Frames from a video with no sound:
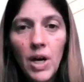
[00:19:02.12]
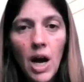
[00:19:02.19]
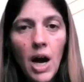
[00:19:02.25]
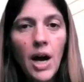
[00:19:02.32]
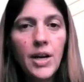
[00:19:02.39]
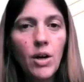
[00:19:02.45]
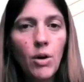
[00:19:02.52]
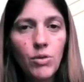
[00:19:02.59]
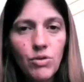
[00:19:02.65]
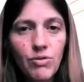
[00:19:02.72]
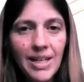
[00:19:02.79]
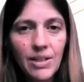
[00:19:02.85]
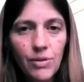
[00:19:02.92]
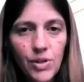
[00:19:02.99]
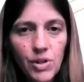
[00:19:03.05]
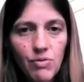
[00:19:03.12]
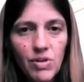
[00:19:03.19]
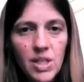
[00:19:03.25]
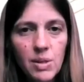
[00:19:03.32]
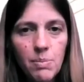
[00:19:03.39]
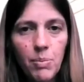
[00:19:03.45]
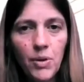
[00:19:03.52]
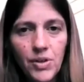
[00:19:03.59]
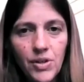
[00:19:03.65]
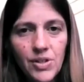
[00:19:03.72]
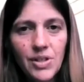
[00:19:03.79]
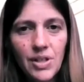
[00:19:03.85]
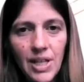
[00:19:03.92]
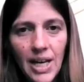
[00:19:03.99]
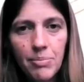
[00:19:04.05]
an older adult's response
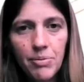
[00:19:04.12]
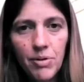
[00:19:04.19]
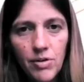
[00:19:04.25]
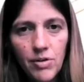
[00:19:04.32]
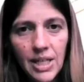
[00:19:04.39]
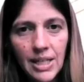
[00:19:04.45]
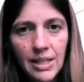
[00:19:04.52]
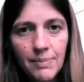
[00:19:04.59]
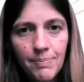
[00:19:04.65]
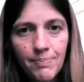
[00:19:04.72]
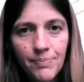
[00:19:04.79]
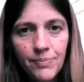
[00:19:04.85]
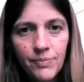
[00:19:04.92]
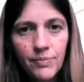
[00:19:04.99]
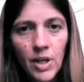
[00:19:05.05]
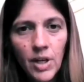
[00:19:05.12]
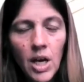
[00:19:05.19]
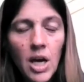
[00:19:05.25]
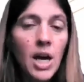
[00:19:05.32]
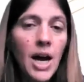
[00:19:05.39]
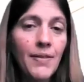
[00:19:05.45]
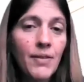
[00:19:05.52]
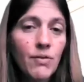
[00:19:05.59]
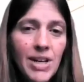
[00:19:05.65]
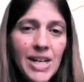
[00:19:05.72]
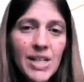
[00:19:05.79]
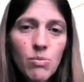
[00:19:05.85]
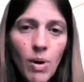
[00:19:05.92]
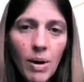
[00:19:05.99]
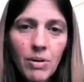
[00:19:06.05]
to that protein. And the
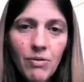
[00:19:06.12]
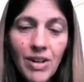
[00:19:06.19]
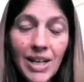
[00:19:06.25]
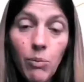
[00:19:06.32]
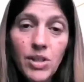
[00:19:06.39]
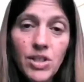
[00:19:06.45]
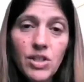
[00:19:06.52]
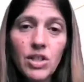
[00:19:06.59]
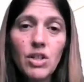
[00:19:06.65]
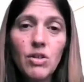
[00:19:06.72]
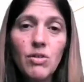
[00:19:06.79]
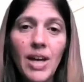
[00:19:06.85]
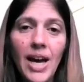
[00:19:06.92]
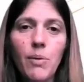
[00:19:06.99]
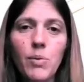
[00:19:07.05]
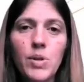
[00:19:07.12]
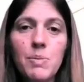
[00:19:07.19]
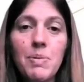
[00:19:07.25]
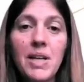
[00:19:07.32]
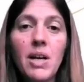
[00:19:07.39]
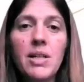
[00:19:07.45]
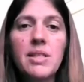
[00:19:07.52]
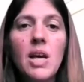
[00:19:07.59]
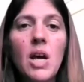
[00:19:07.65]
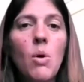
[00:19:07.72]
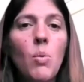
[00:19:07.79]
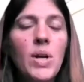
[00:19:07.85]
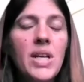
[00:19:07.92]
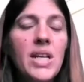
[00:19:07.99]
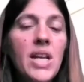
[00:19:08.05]
reason why we really wanted to do that was because
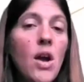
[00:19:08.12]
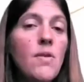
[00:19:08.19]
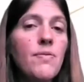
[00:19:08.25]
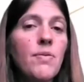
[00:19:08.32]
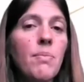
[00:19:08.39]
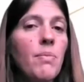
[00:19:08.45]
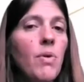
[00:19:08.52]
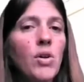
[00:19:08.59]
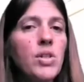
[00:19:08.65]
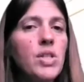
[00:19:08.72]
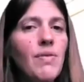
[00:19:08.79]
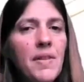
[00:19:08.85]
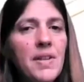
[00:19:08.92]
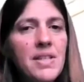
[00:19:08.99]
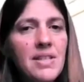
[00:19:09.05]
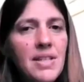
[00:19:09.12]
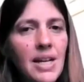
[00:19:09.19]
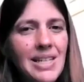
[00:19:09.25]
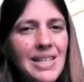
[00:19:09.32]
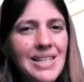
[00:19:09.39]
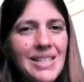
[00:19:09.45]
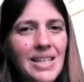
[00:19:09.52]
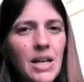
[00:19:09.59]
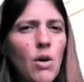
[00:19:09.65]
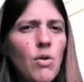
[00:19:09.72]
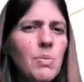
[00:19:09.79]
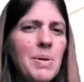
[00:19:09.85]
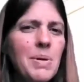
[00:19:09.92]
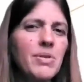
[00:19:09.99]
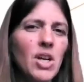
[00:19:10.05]
we know from lots of other studies that older
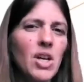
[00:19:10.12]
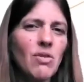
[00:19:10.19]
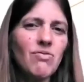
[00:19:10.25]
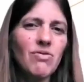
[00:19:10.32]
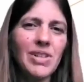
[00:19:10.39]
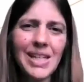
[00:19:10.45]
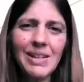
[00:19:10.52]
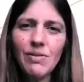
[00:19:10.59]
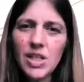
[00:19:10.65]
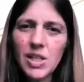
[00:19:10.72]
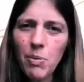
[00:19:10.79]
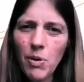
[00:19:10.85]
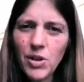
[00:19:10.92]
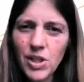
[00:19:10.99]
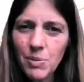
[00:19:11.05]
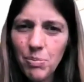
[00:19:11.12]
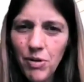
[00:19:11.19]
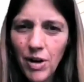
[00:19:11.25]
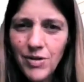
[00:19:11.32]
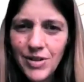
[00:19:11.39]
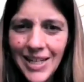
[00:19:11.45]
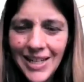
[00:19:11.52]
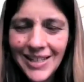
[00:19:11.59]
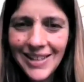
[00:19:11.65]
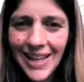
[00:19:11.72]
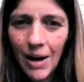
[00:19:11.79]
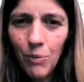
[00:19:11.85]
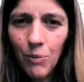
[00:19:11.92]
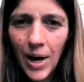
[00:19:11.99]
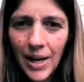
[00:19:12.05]
people don't really respond to protein
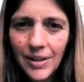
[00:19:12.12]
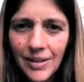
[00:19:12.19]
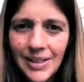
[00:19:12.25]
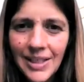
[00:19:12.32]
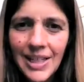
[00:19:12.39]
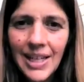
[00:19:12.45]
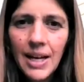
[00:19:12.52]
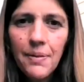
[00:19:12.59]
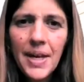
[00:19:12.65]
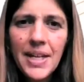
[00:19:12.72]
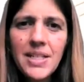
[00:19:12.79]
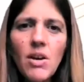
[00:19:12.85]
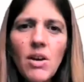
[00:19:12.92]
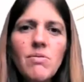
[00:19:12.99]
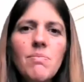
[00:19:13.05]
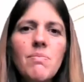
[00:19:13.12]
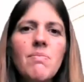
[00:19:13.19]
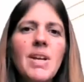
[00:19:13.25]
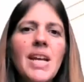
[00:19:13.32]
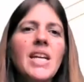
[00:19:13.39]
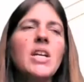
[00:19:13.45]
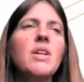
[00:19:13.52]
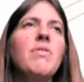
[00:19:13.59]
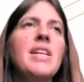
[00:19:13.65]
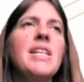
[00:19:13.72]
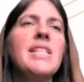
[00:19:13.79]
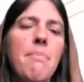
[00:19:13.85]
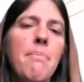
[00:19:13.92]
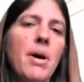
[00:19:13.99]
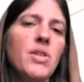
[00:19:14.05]
that well. They don't increase
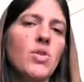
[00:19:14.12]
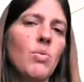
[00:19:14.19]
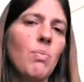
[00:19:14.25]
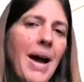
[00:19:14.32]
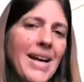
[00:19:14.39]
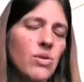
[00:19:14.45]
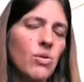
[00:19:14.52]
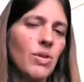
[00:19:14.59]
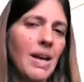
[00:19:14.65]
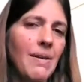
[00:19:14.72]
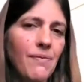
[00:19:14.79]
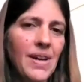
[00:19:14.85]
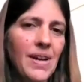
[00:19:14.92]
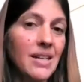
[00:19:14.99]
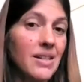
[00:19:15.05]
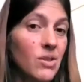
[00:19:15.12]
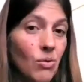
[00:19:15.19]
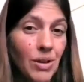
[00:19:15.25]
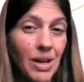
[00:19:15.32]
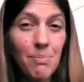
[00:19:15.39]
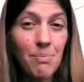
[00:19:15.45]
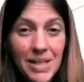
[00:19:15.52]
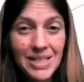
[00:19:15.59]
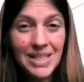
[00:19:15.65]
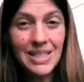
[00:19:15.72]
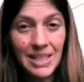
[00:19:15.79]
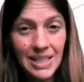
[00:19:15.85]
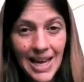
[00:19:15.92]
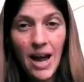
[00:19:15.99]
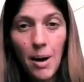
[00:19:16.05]
their muscle mass or their fitness or their ability
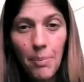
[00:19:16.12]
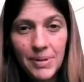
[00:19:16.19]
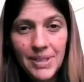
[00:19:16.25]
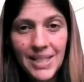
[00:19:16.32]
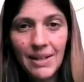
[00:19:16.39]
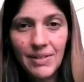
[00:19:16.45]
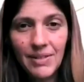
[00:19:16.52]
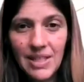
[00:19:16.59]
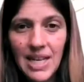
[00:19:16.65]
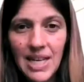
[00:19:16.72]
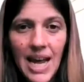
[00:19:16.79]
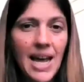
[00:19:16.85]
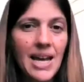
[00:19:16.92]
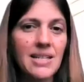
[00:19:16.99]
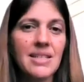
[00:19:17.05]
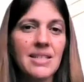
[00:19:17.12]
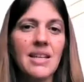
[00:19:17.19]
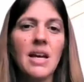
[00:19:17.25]
to get up and down the stairs